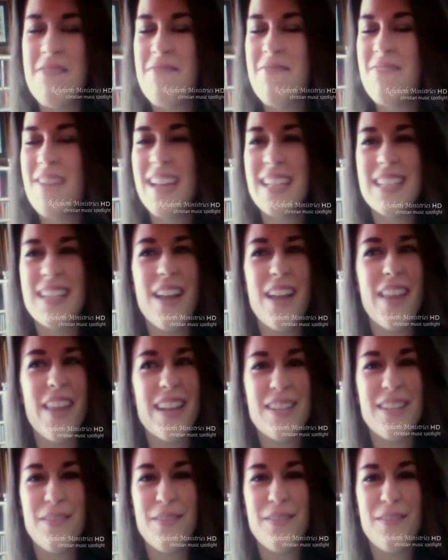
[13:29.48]
it's not
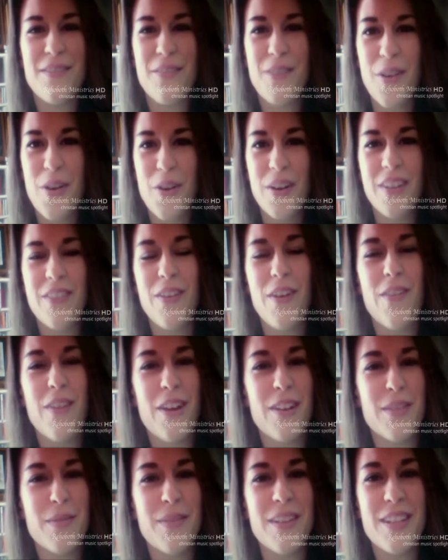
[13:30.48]
that difficult if you have
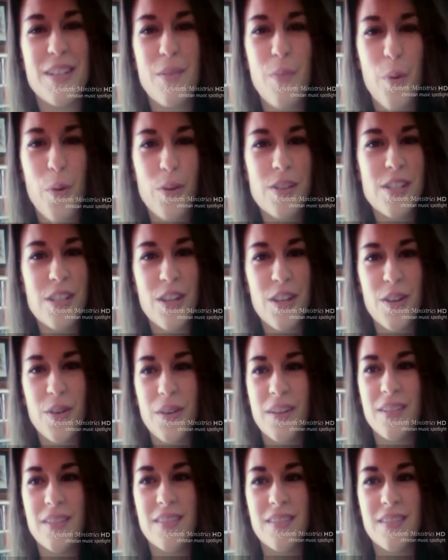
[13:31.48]
a husband that supports you